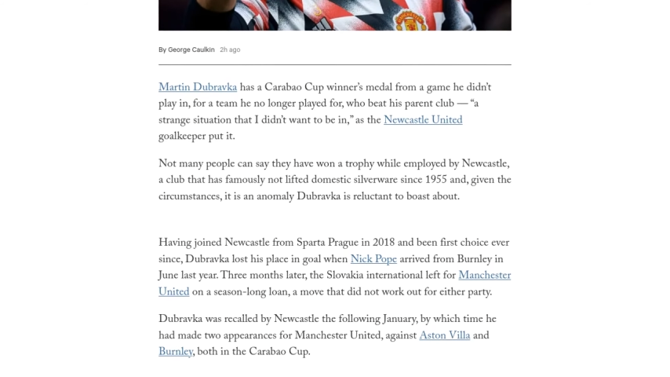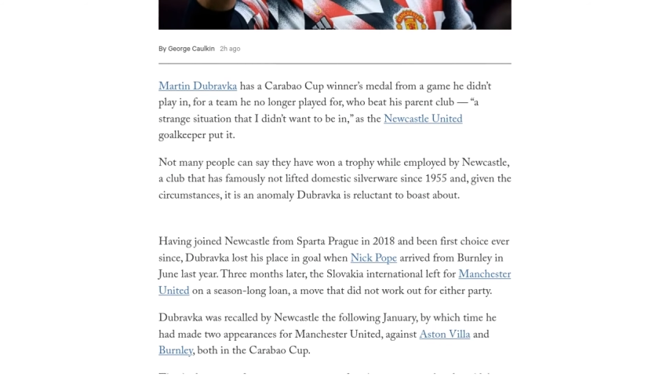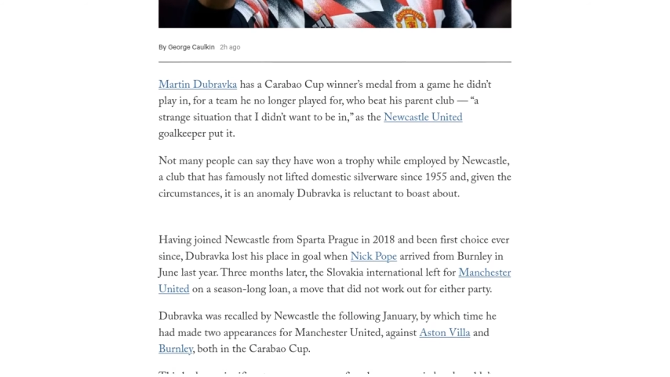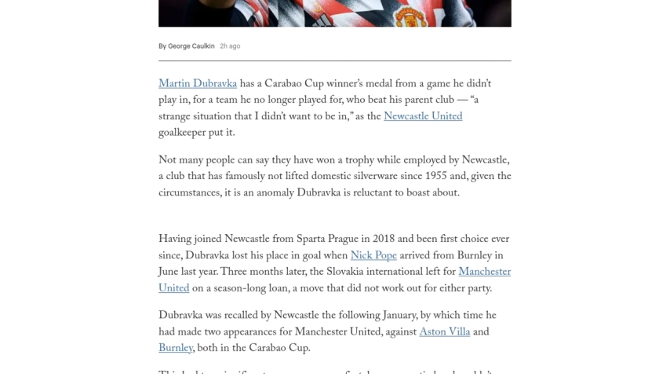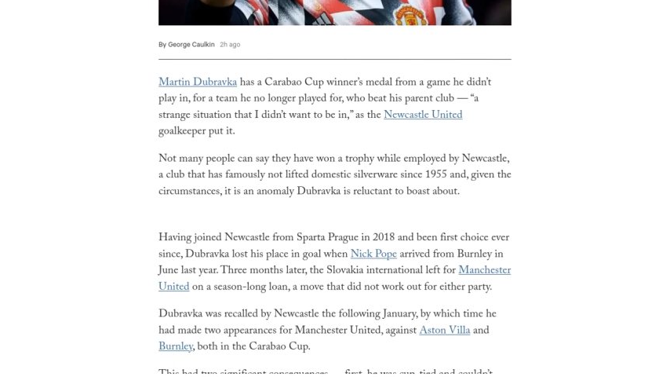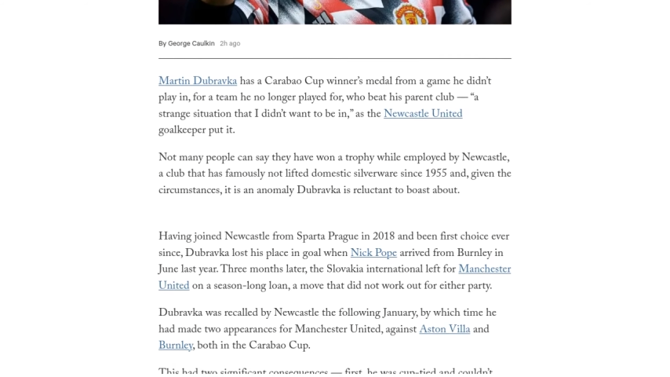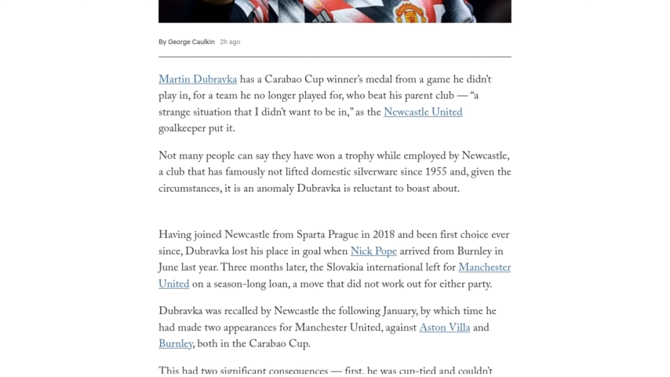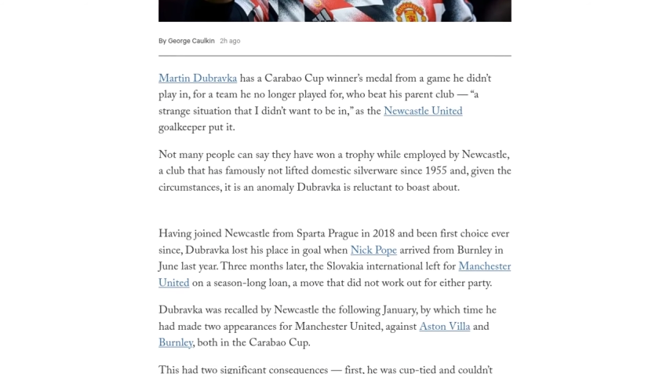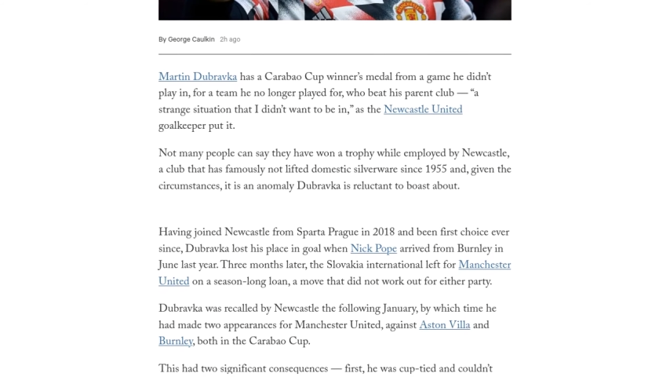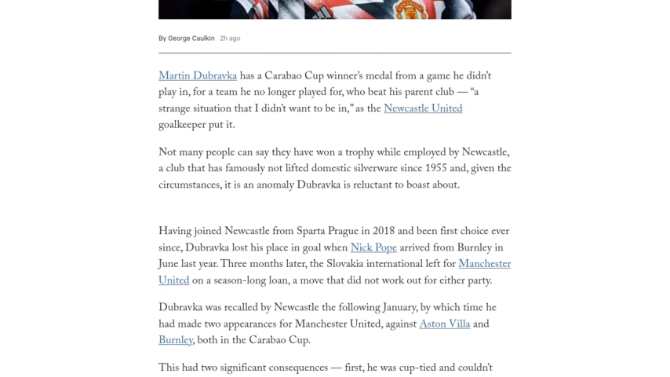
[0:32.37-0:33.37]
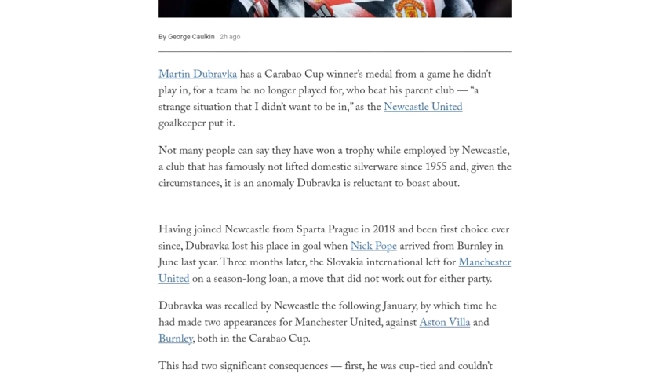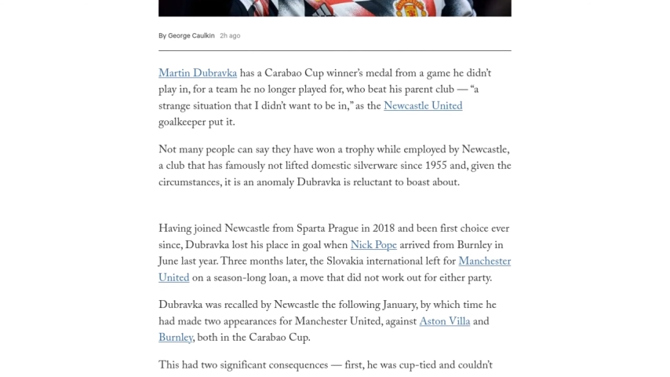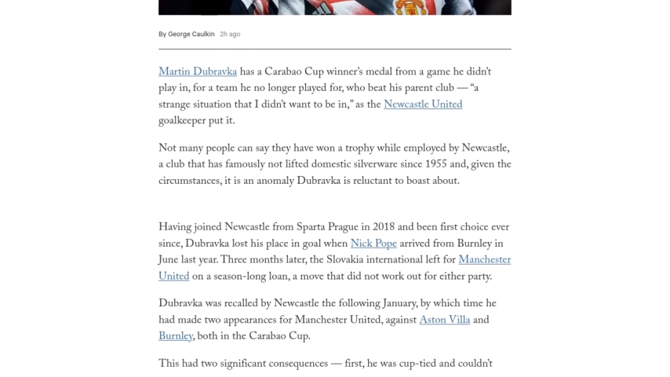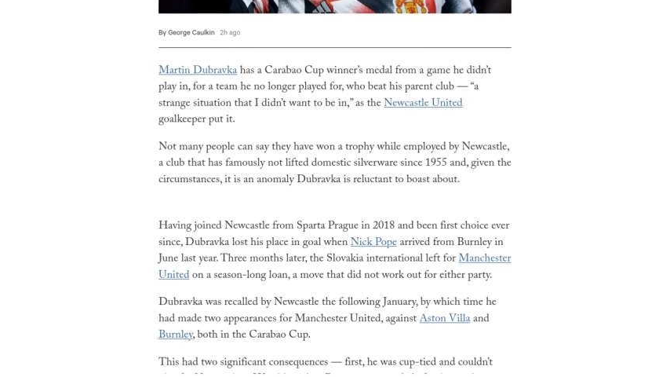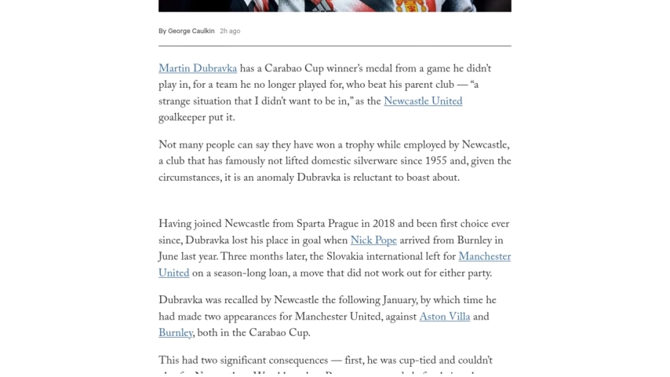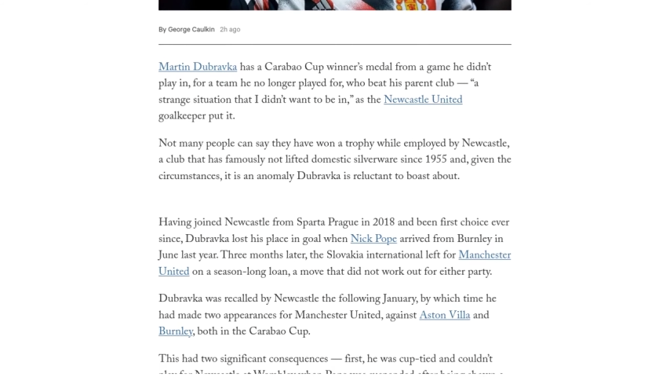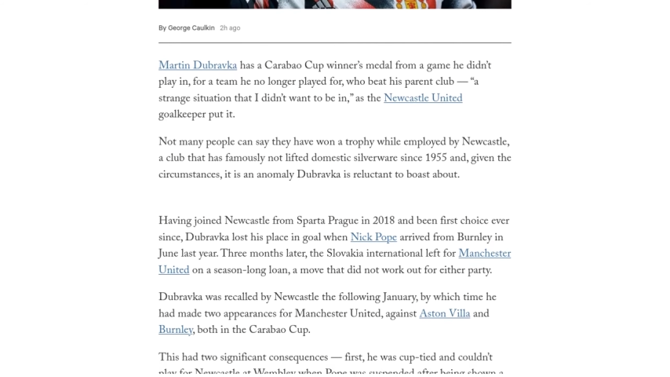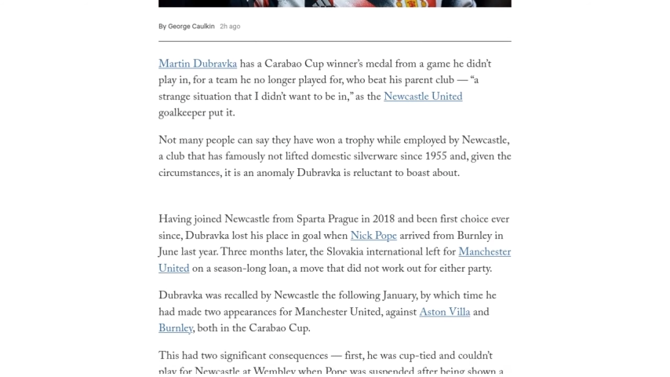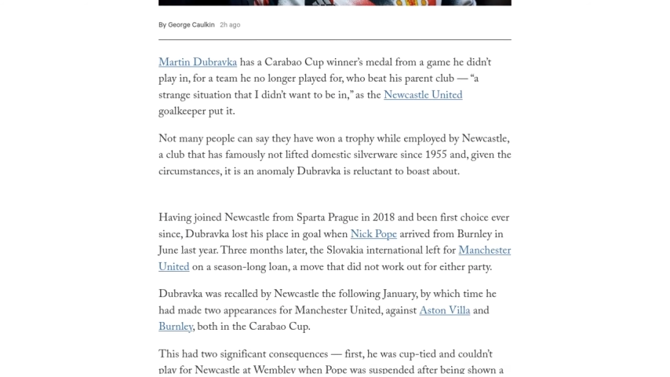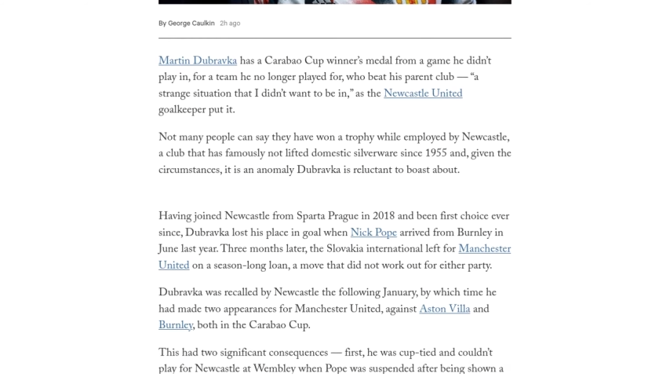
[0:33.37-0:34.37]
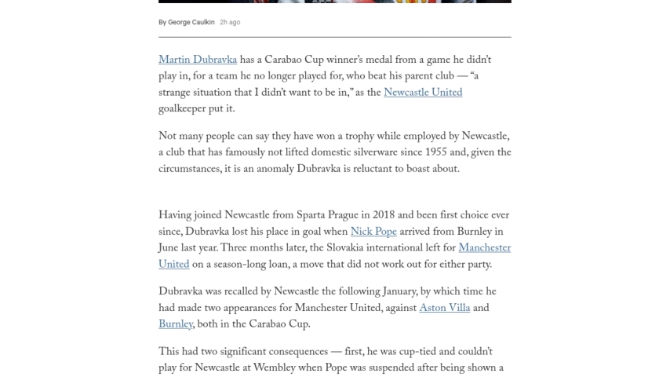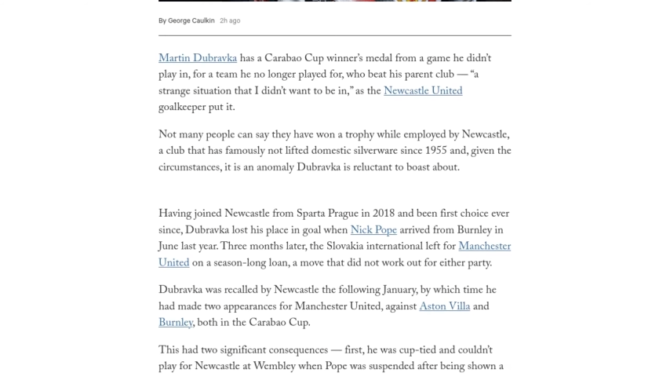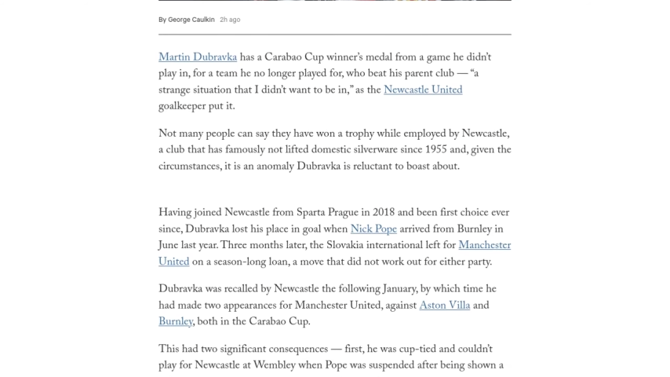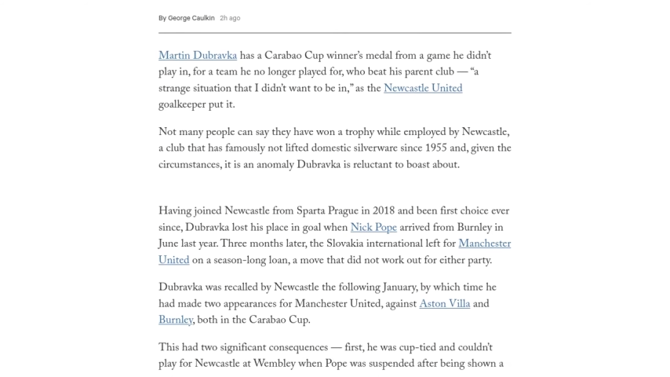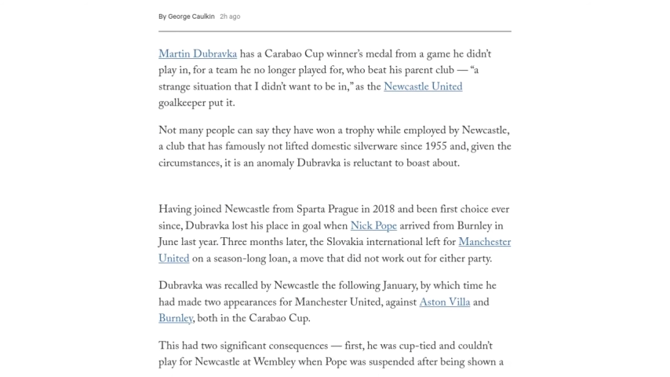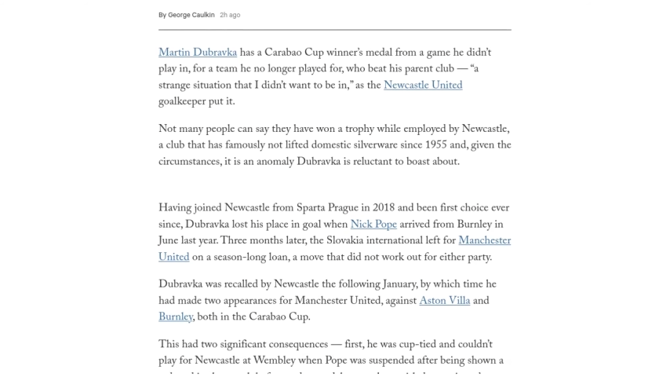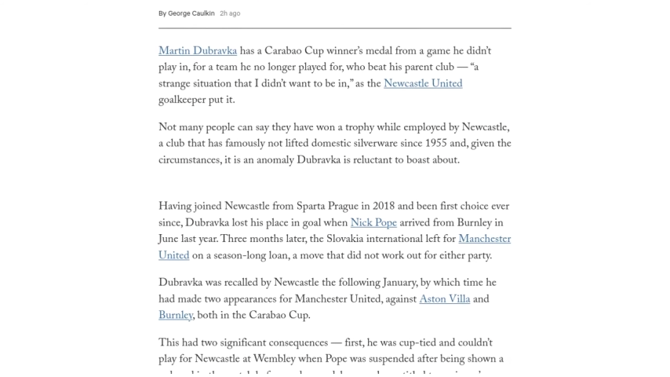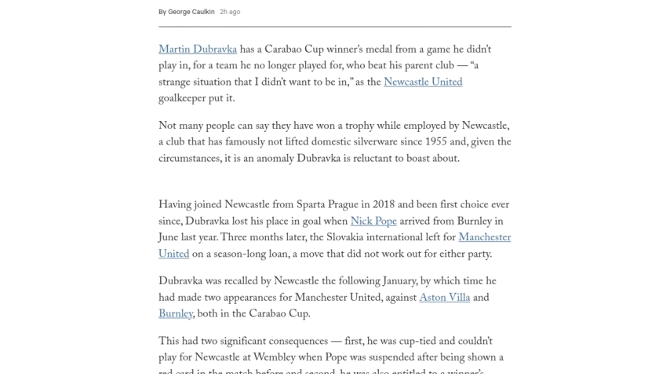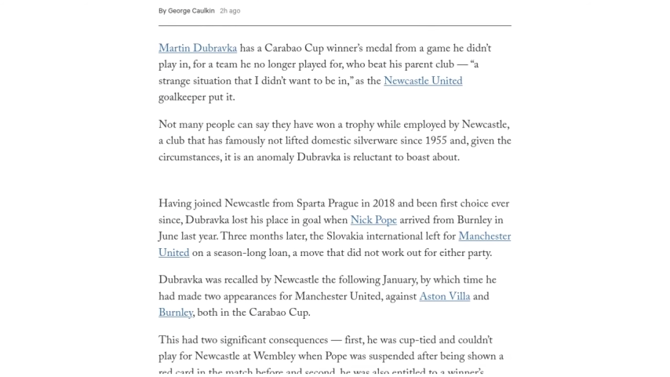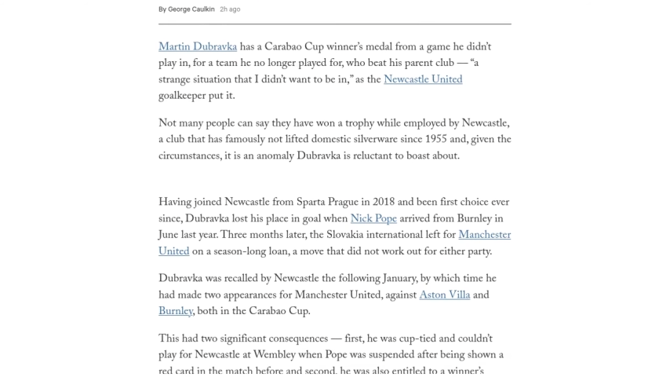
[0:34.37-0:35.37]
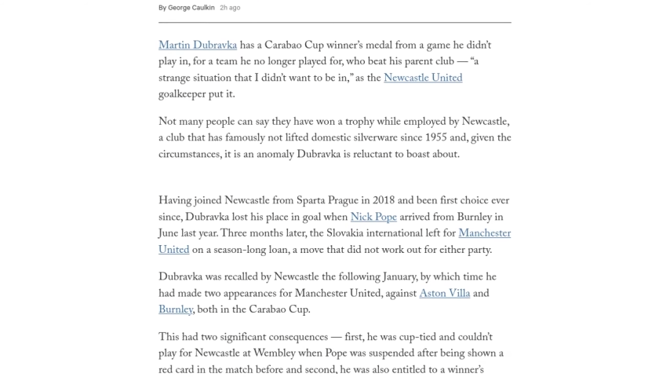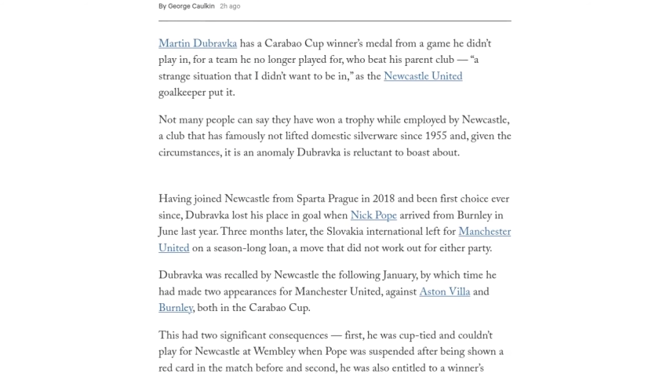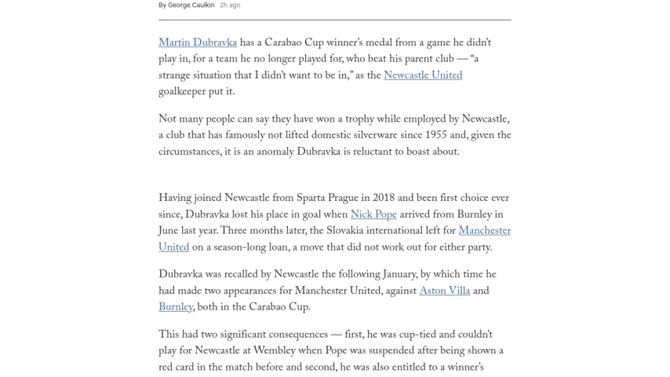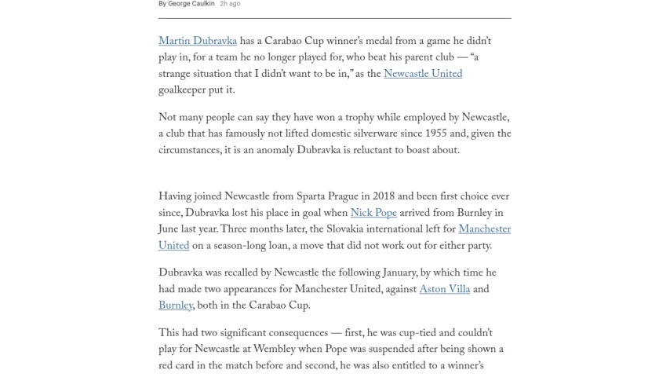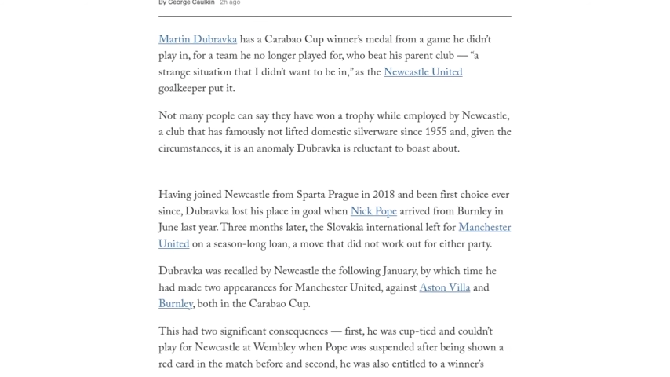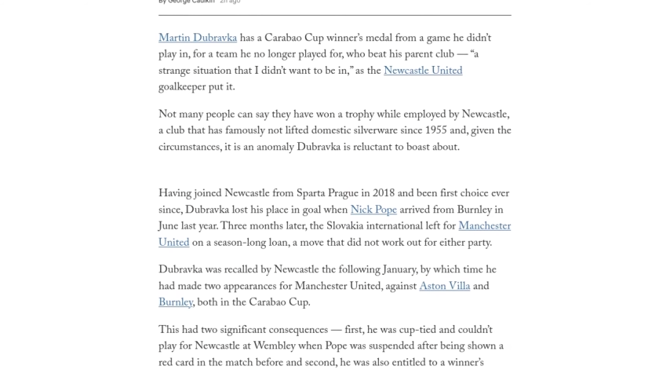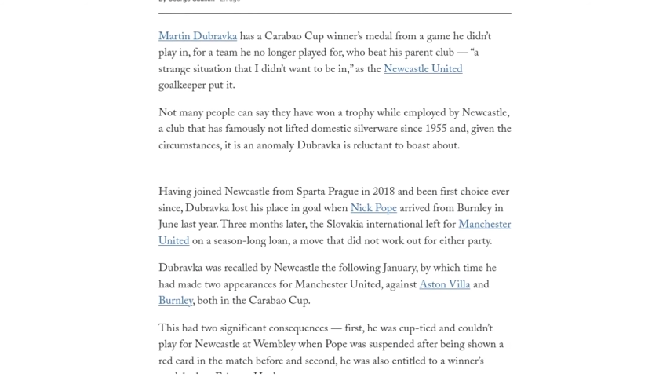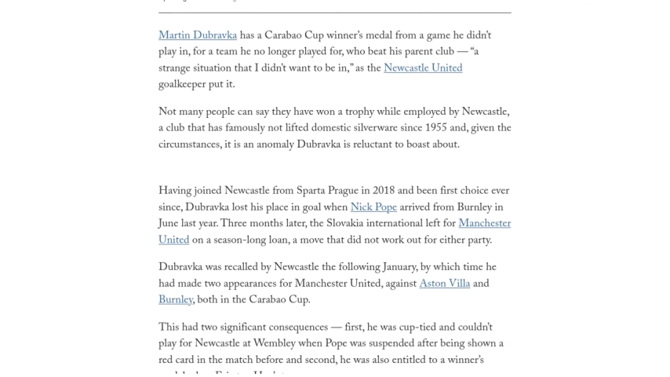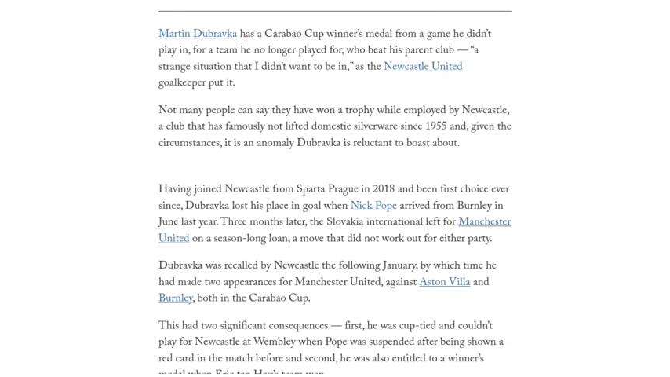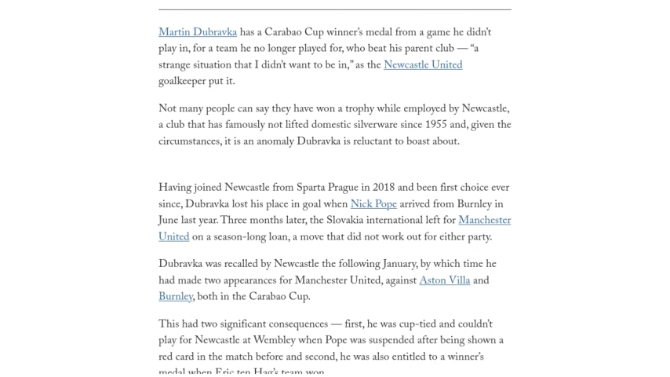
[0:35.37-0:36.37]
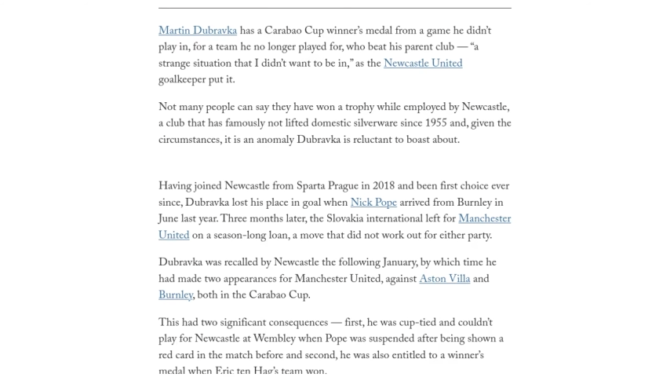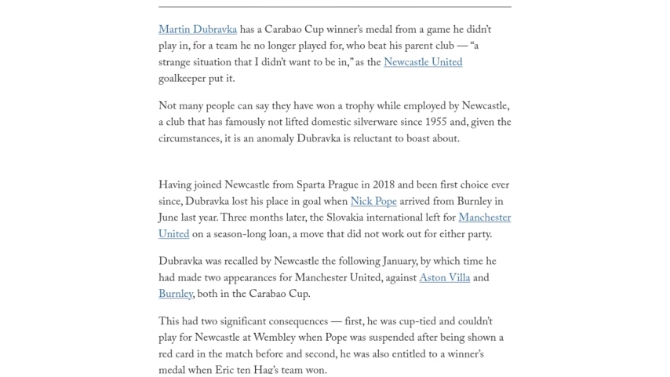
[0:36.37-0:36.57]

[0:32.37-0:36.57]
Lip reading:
Nobody's mouth can be seen.